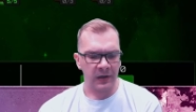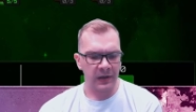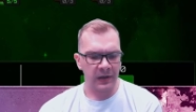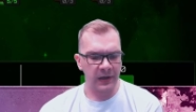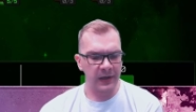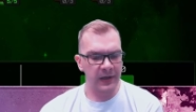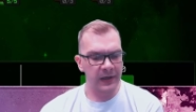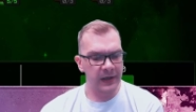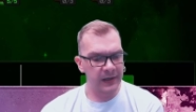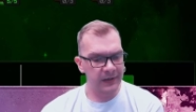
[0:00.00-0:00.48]

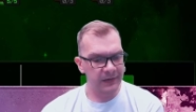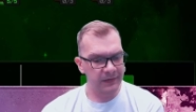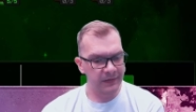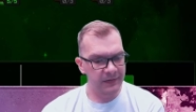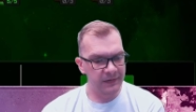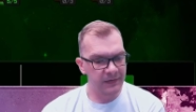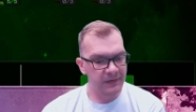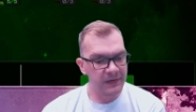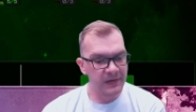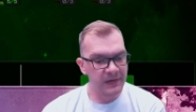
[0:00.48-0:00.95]

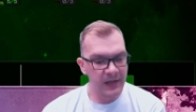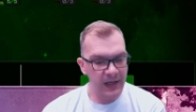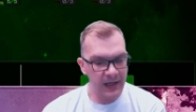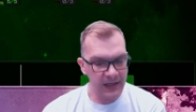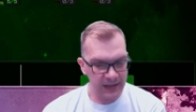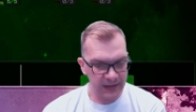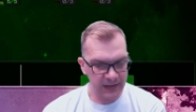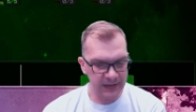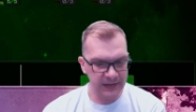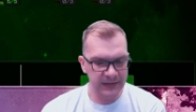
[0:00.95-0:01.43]
And
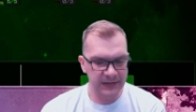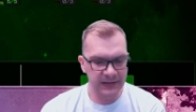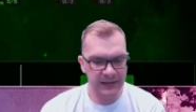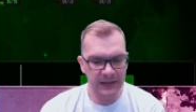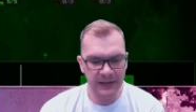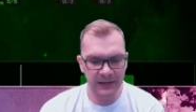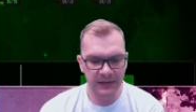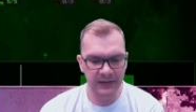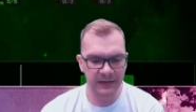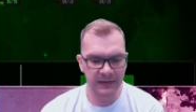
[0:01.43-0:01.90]

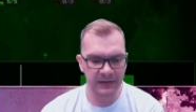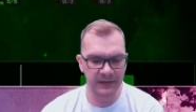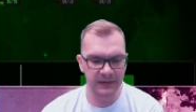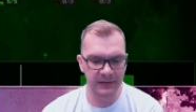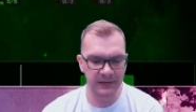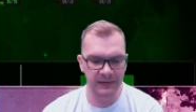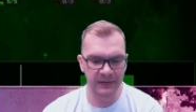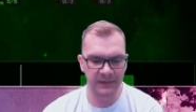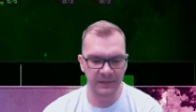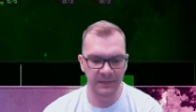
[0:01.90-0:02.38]
next,
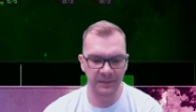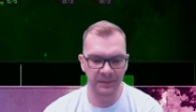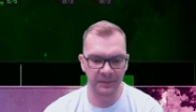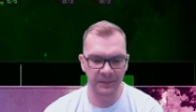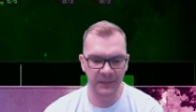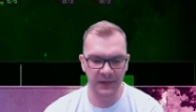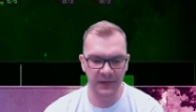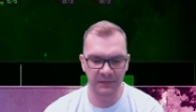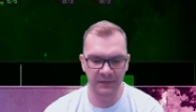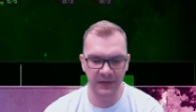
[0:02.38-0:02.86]

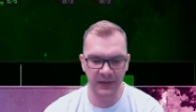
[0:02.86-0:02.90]
if